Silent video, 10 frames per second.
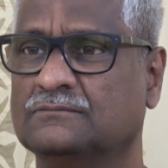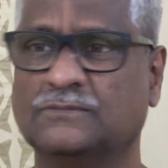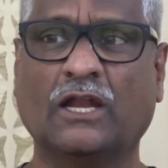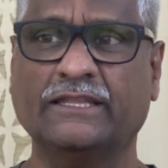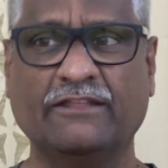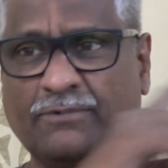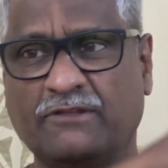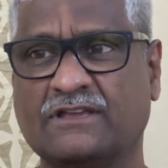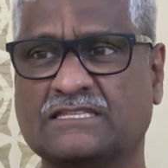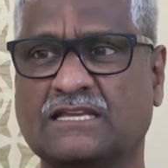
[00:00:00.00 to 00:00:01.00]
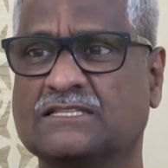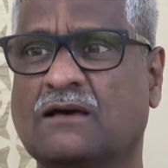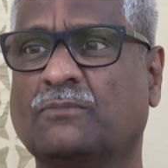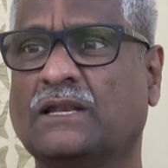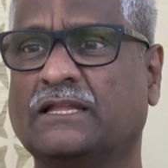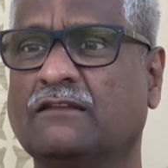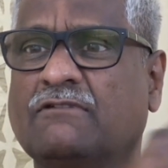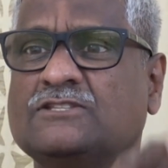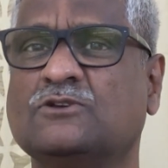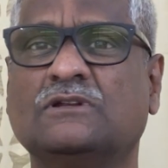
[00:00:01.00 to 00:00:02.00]
Not the previous example.
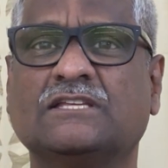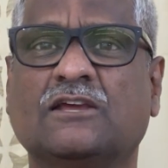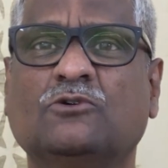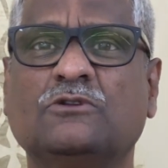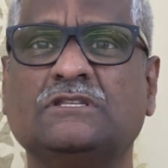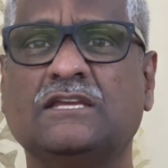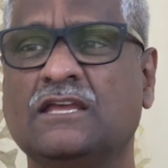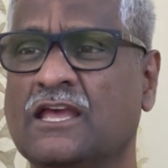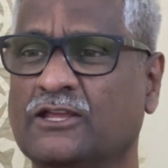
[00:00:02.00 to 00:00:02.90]
Otherwise, you will say, Guruji,